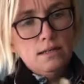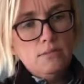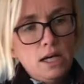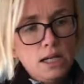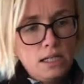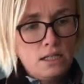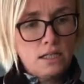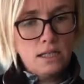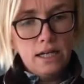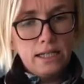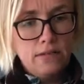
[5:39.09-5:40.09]
and I just
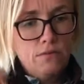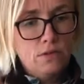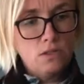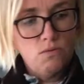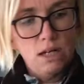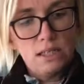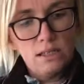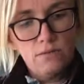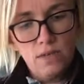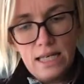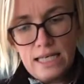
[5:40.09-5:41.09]
like it for its relative
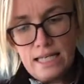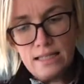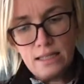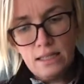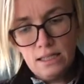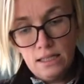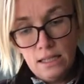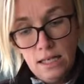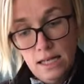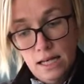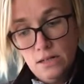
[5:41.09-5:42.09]
ease,
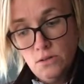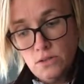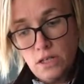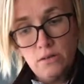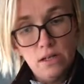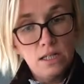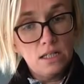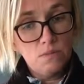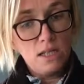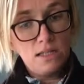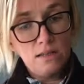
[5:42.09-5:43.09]
and also
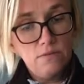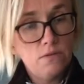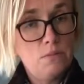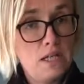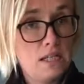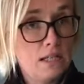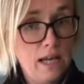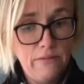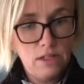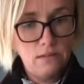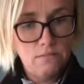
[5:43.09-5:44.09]
inexpensive for me.
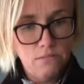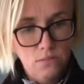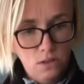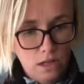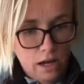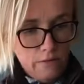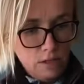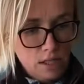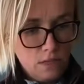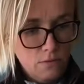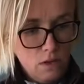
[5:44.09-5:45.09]
Having
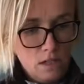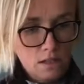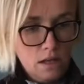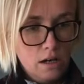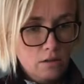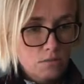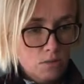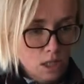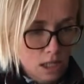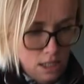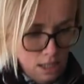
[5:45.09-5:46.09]
these vines at home,
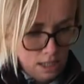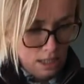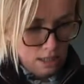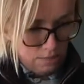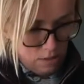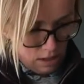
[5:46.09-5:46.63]
it's something